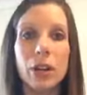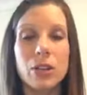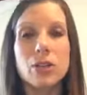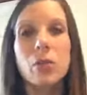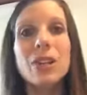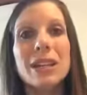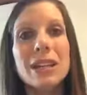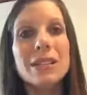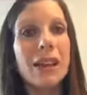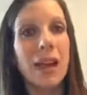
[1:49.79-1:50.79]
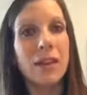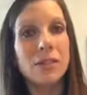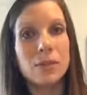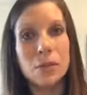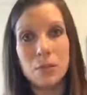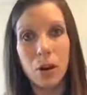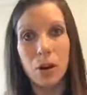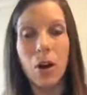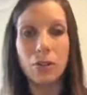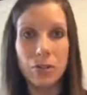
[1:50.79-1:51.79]
So we need to have some smart
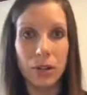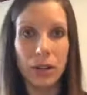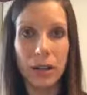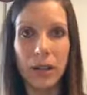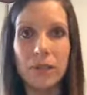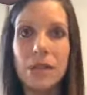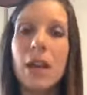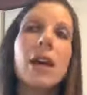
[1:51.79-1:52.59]
alternatives.